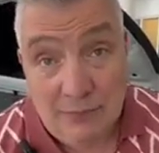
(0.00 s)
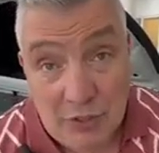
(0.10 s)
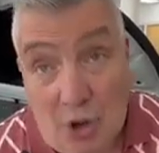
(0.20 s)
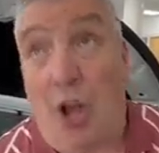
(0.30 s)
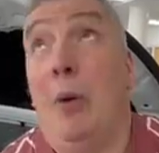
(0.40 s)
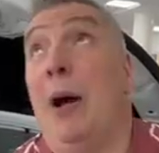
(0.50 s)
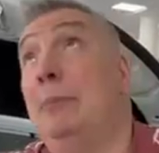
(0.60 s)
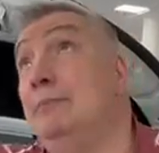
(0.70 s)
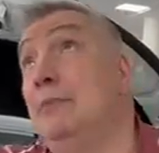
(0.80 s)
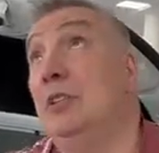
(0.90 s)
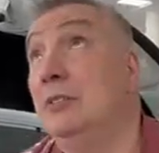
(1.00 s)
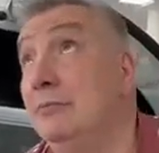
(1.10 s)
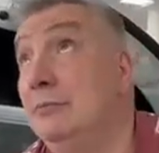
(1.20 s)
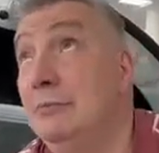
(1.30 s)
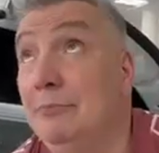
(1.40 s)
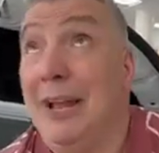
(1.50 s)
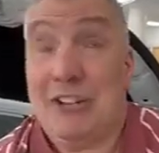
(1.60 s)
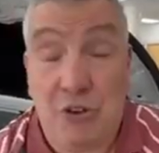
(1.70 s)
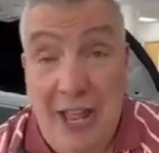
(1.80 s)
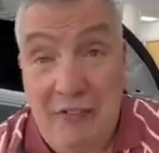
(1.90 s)
It's got to go up to
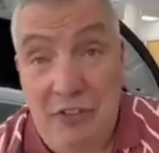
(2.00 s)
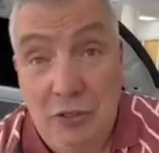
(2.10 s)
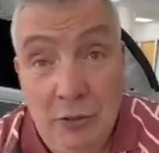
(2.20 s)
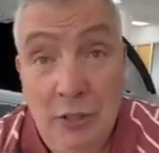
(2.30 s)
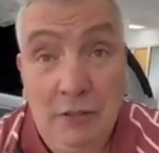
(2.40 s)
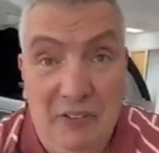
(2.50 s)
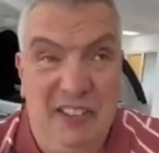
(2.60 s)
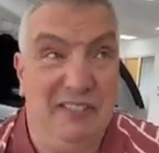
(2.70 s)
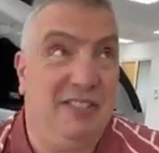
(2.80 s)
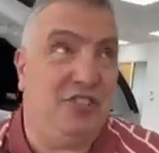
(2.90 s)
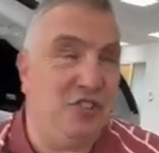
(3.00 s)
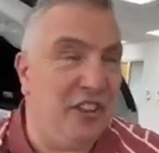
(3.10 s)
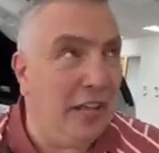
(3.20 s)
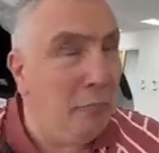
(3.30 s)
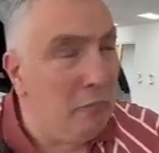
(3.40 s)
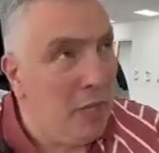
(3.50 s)
battery heaven. There's such a thing.